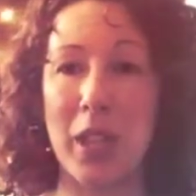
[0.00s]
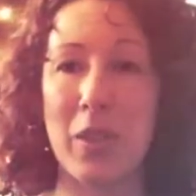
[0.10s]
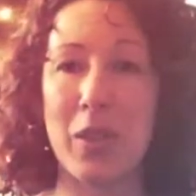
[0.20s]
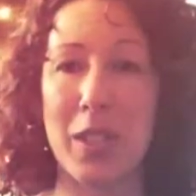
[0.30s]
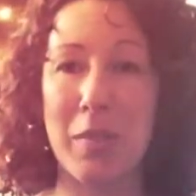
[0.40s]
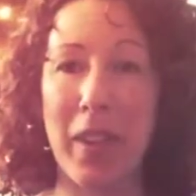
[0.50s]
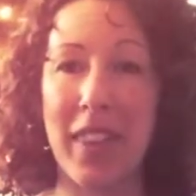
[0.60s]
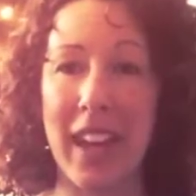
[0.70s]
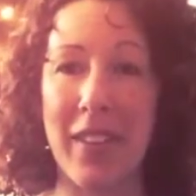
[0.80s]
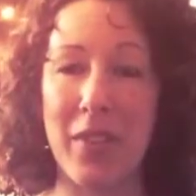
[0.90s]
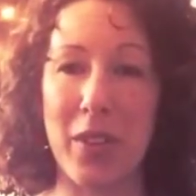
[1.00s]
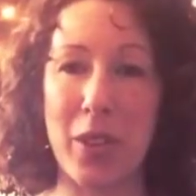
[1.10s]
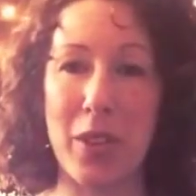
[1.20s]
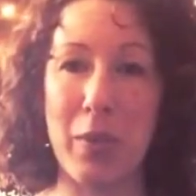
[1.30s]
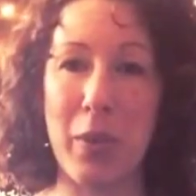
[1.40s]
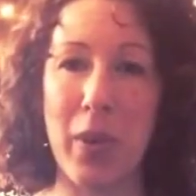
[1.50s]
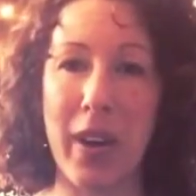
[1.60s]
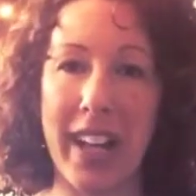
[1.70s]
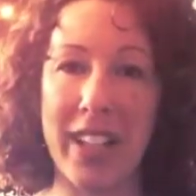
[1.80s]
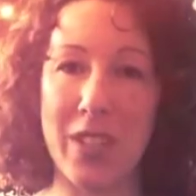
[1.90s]
who's just been there for your
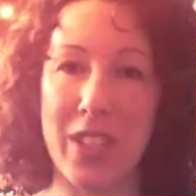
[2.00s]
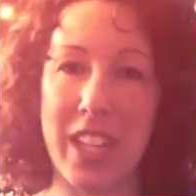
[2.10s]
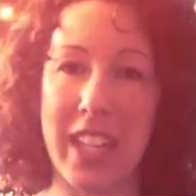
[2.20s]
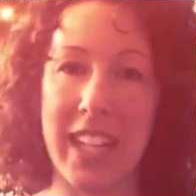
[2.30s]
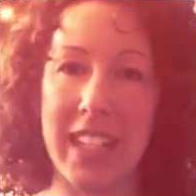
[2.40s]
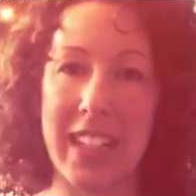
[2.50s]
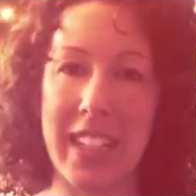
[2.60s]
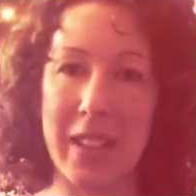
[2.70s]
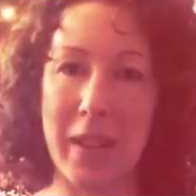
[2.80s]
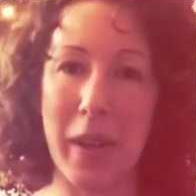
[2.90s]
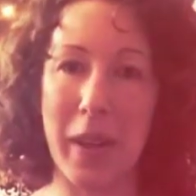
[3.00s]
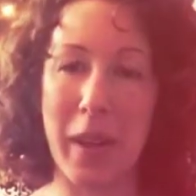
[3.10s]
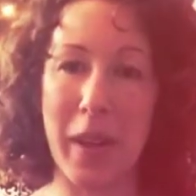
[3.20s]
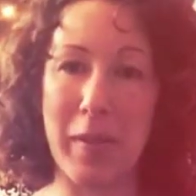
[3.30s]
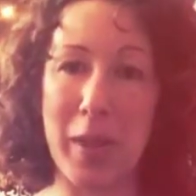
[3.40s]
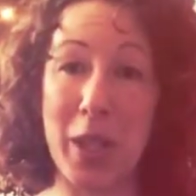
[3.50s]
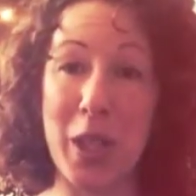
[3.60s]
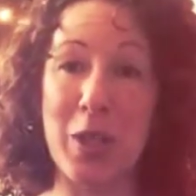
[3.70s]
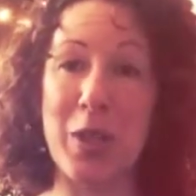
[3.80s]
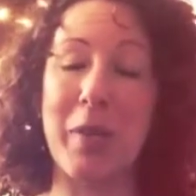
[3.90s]
support and your cheerleading. Um, a
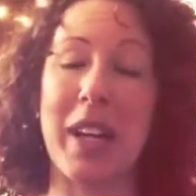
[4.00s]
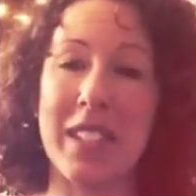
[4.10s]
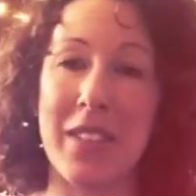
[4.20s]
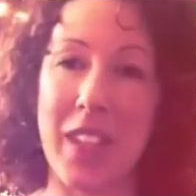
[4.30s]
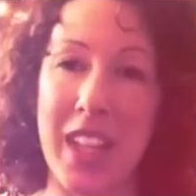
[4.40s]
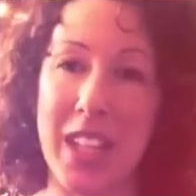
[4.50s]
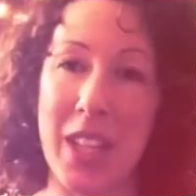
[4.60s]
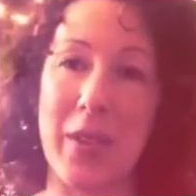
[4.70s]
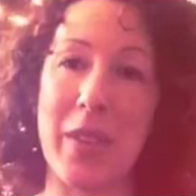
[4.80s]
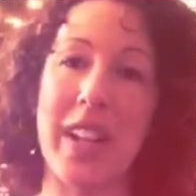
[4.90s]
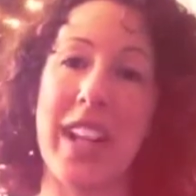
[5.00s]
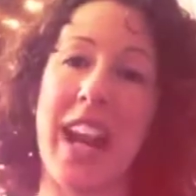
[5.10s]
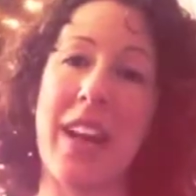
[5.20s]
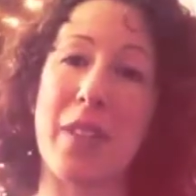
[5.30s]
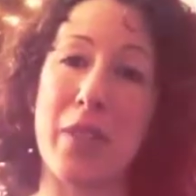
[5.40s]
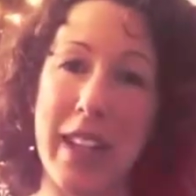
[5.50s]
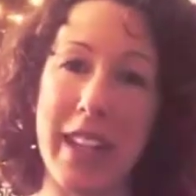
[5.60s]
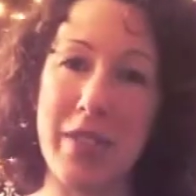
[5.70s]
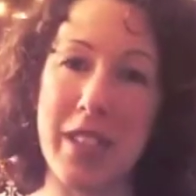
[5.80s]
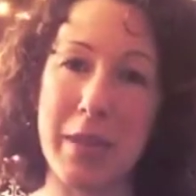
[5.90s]
huge, massive thank you. Have a
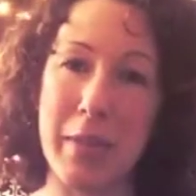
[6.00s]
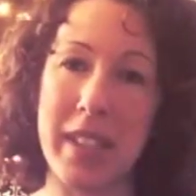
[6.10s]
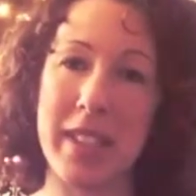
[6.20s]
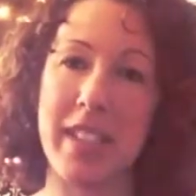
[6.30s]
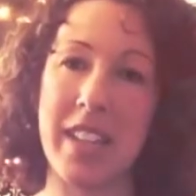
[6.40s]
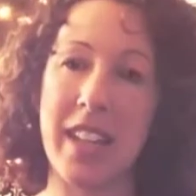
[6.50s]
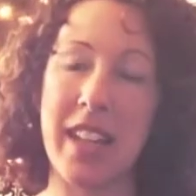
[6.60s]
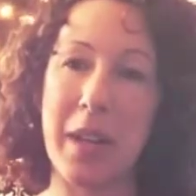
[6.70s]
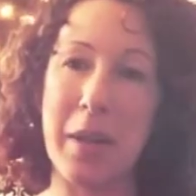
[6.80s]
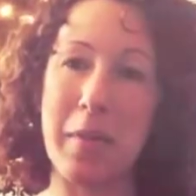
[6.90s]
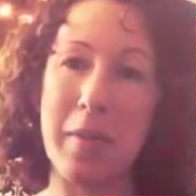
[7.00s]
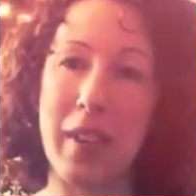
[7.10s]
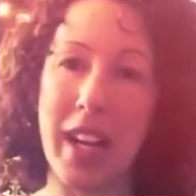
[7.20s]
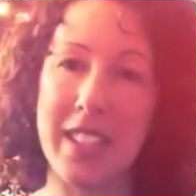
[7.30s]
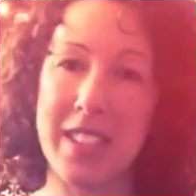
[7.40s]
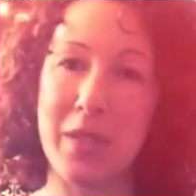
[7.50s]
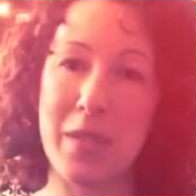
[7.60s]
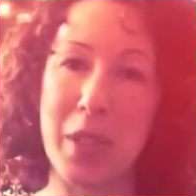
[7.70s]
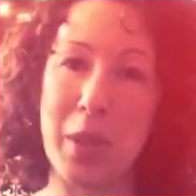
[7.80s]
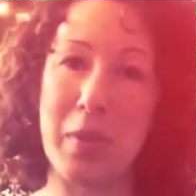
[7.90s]
great Christmas, um, rest,
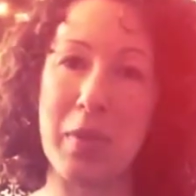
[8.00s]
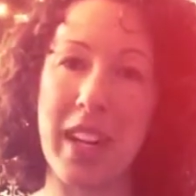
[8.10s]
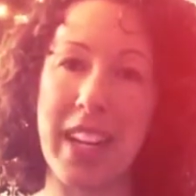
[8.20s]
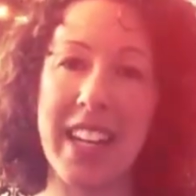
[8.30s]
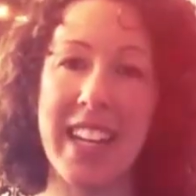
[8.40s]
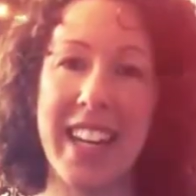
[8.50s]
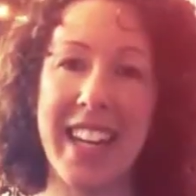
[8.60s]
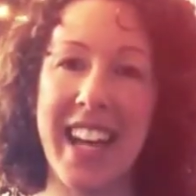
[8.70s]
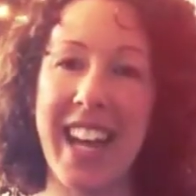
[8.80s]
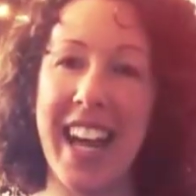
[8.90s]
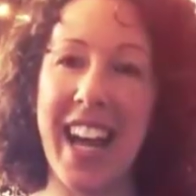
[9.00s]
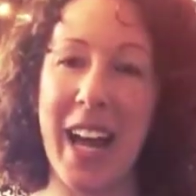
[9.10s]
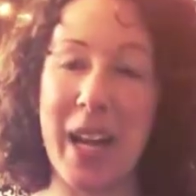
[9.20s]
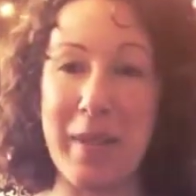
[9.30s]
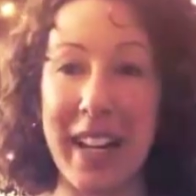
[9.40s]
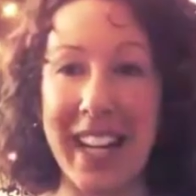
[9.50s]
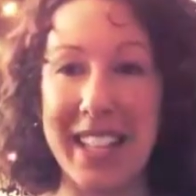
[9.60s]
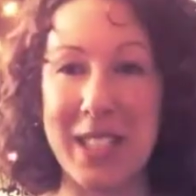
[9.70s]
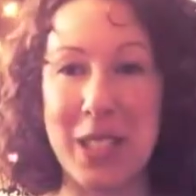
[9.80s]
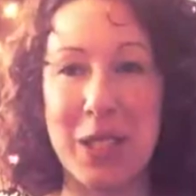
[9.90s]
recuperate, uh, and
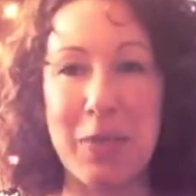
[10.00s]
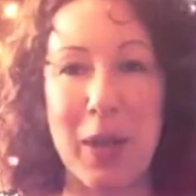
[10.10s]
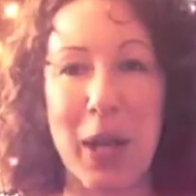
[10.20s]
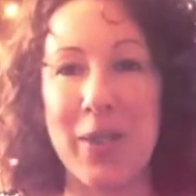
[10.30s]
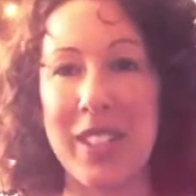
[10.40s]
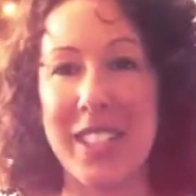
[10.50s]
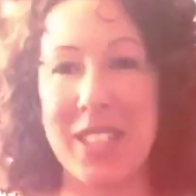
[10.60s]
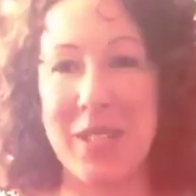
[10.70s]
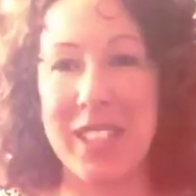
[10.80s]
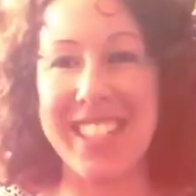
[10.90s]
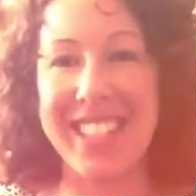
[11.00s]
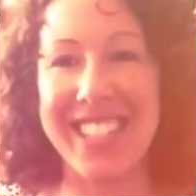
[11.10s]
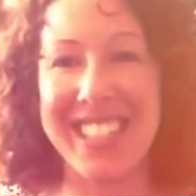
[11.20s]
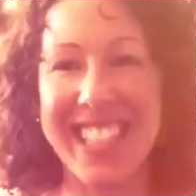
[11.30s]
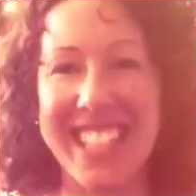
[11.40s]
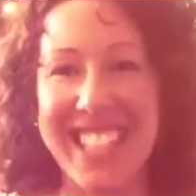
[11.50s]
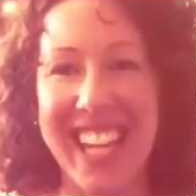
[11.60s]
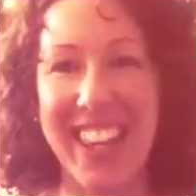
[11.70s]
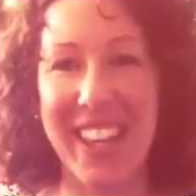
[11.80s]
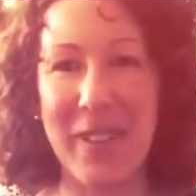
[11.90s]
let's explode into 2019
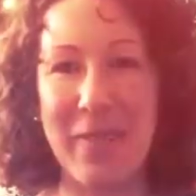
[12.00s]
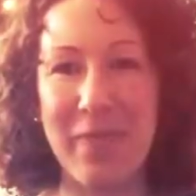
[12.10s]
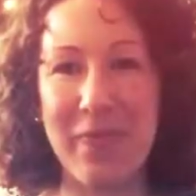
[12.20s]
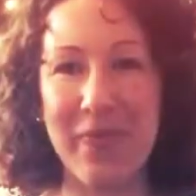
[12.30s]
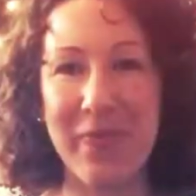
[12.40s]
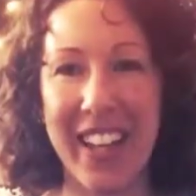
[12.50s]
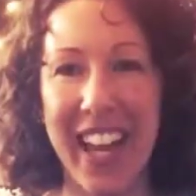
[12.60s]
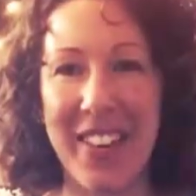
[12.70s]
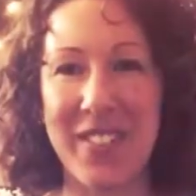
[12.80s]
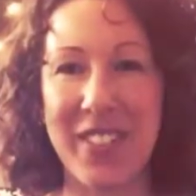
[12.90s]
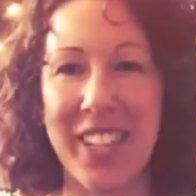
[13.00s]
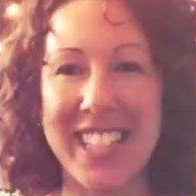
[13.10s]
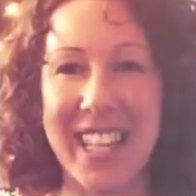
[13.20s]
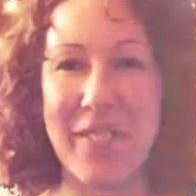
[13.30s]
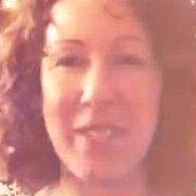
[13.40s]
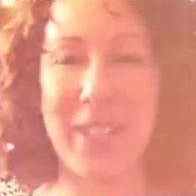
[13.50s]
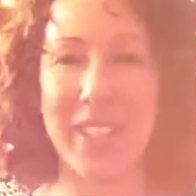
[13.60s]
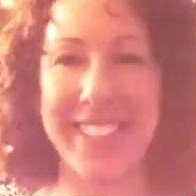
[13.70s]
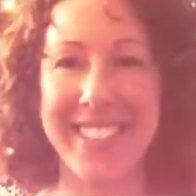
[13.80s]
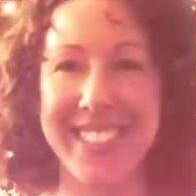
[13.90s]
together. Have a great day, everyone.